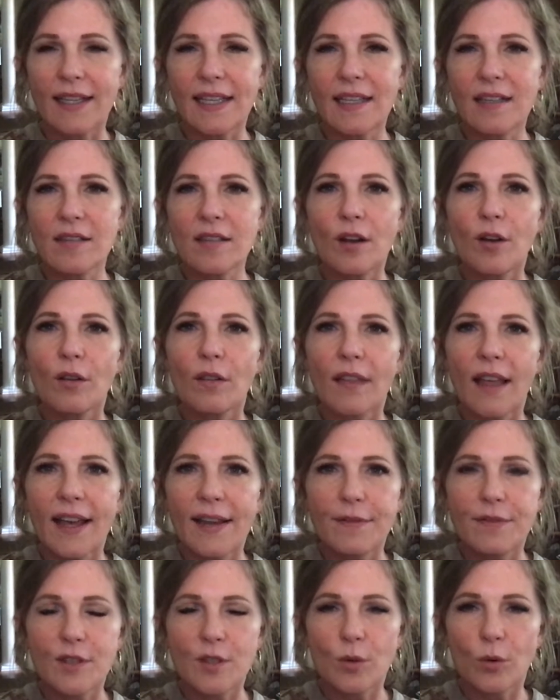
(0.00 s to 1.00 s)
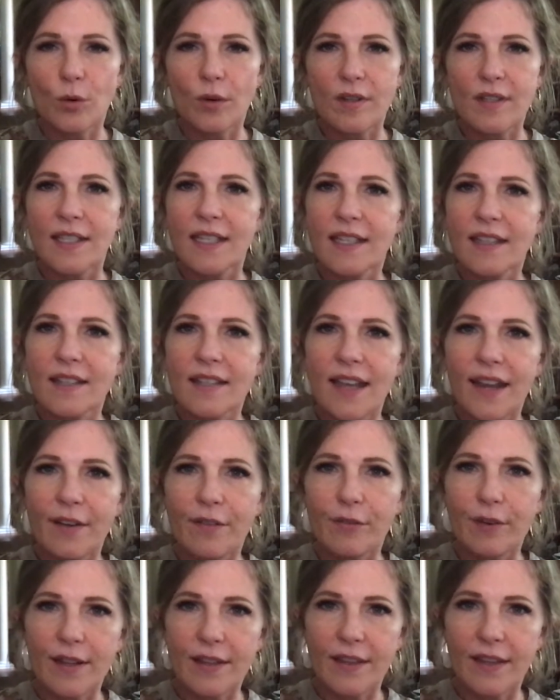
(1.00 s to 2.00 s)
He is our life source, He is
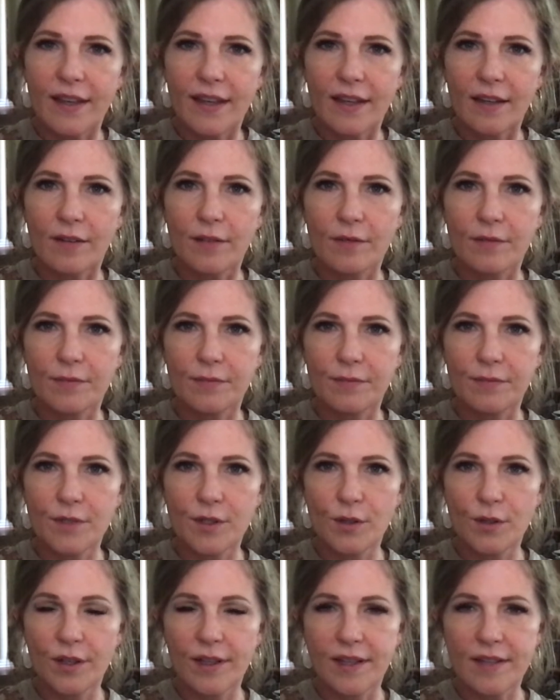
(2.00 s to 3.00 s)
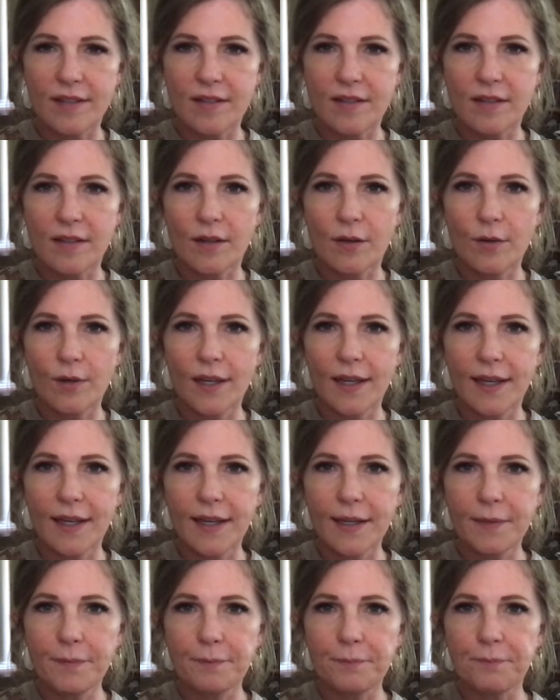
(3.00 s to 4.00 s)
everything to us.
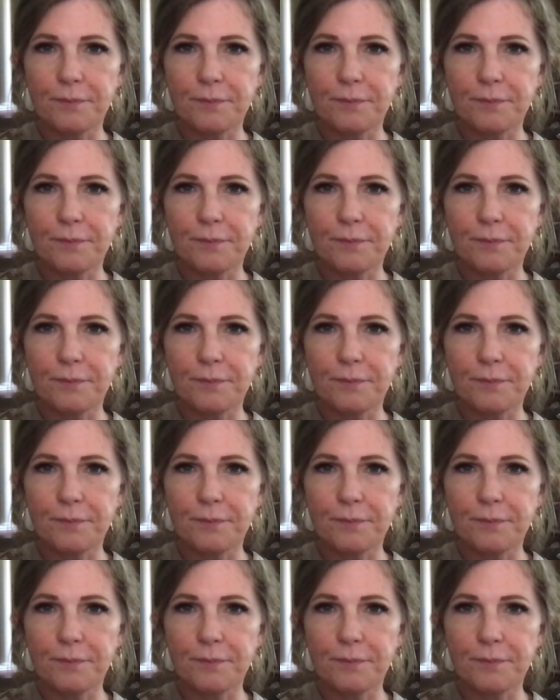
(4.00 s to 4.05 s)
Okay,